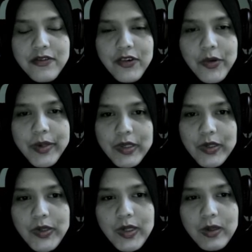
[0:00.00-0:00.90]
For
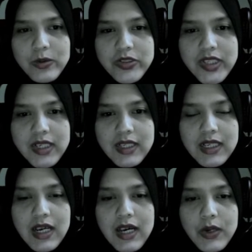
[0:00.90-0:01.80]

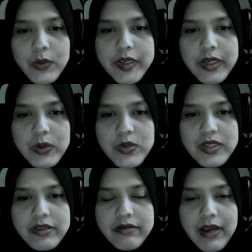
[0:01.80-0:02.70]
methodology, we
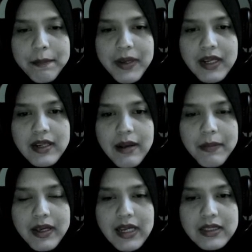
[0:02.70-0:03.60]
use the rapid
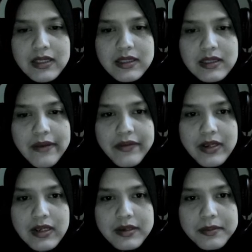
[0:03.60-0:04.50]
application
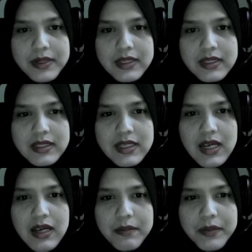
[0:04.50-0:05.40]
development
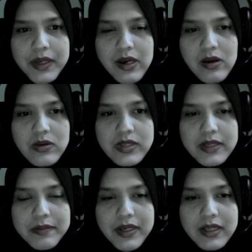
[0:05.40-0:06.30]
because
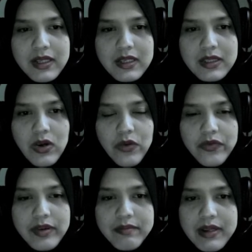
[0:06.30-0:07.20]
the method
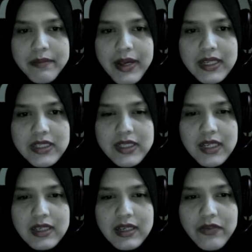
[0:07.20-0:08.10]
of
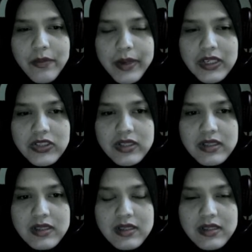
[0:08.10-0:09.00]
implementing information
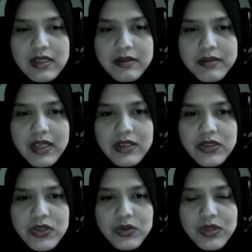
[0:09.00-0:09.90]
system can
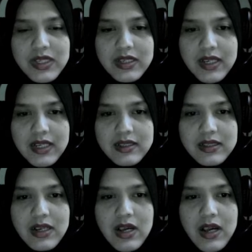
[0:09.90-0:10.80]
suit the
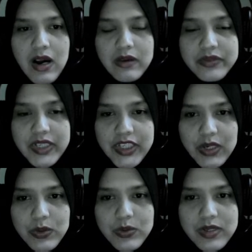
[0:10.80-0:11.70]
needs of the
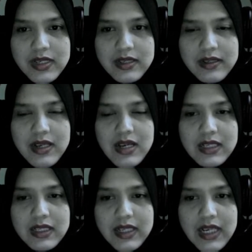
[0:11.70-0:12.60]
user.
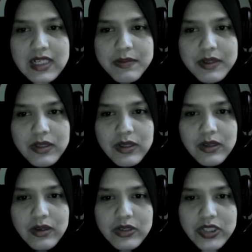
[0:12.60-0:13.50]
This
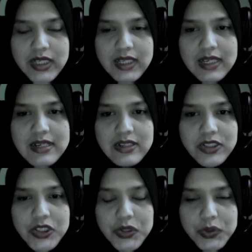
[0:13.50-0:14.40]
methodology is
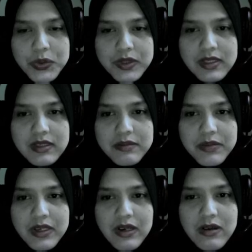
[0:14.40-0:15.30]
chosen
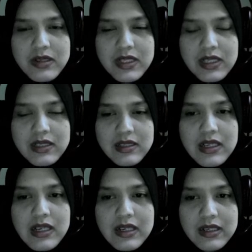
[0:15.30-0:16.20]
because it
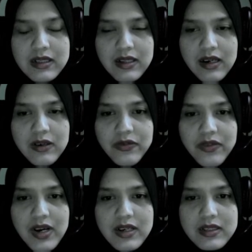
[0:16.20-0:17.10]
allows
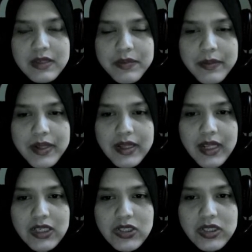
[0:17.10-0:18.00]
fast
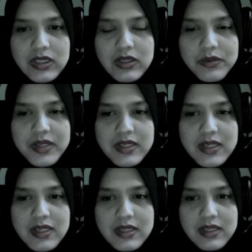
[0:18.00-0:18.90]
implementation of the
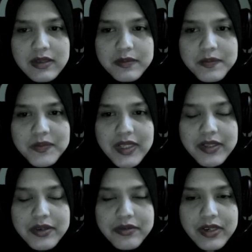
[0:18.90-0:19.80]
system
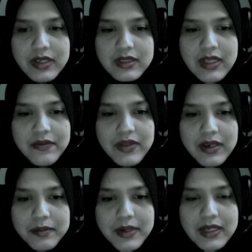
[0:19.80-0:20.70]
in a real
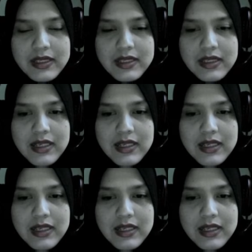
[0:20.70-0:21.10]
development.